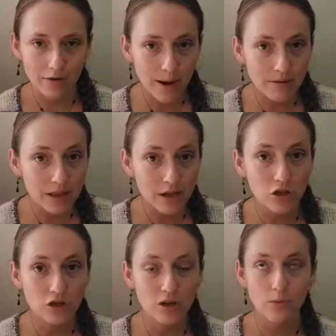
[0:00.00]
of my
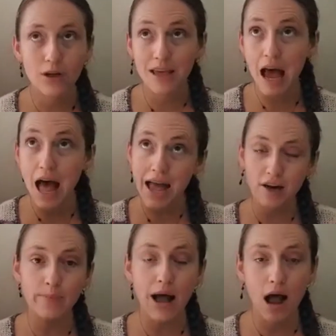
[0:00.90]
relationship with a
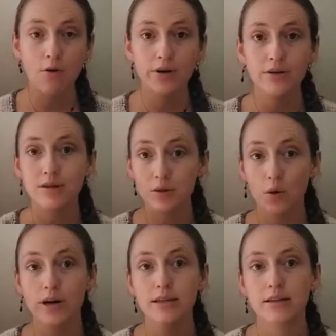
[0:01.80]
higher power
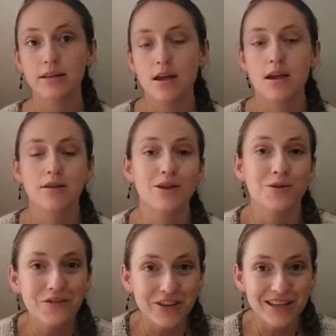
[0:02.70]
source, the
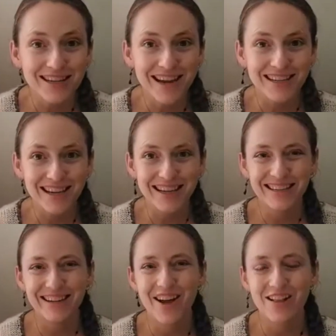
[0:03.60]
universe, as I like
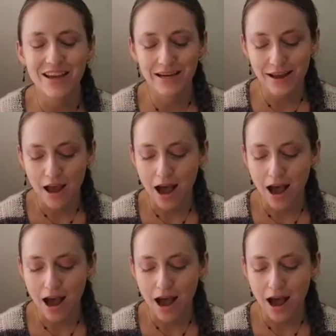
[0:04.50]
to call it.